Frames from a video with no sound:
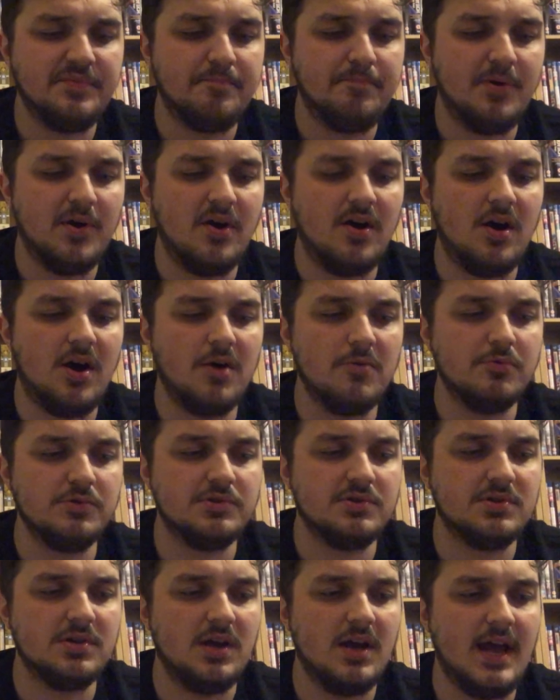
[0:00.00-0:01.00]
But I
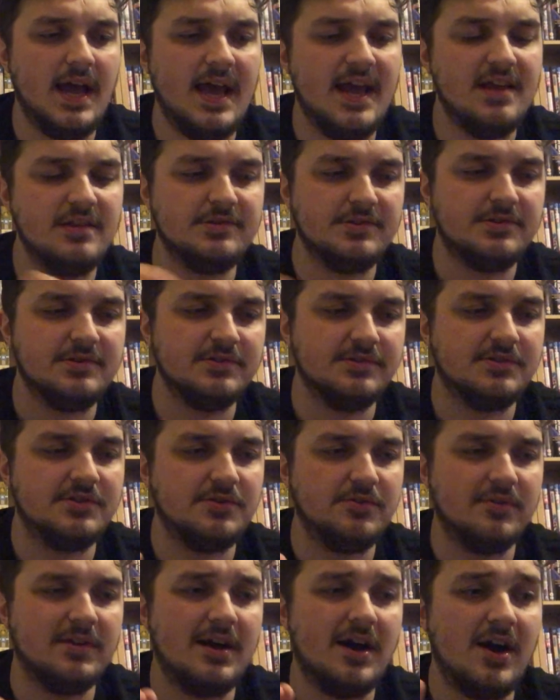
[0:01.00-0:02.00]
was hesitant to do that.